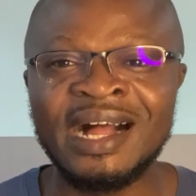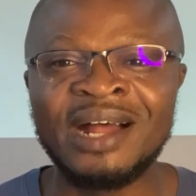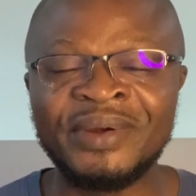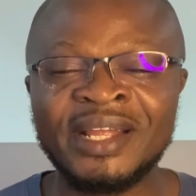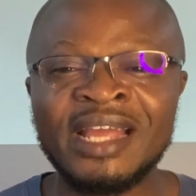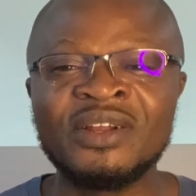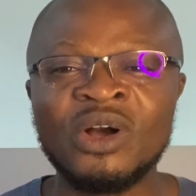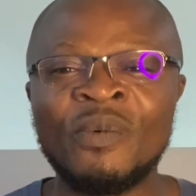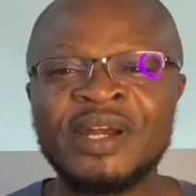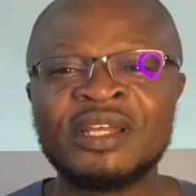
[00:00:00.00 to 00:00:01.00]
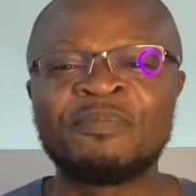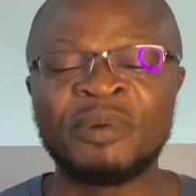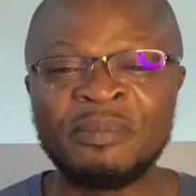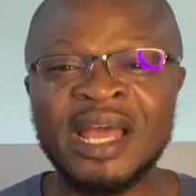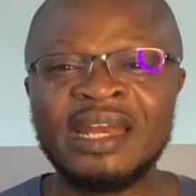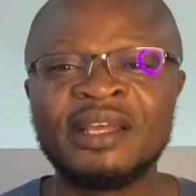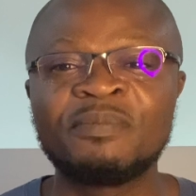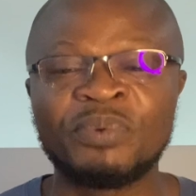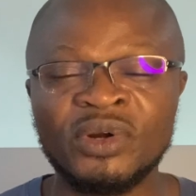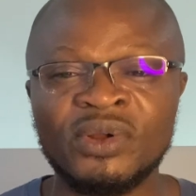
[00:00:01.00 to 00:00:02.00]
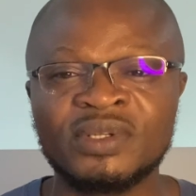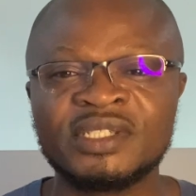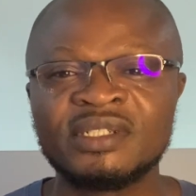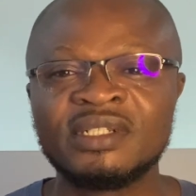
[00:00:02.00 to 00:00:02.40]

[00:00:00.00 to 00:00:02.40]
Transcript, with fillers: Harry Kane already a Premier League product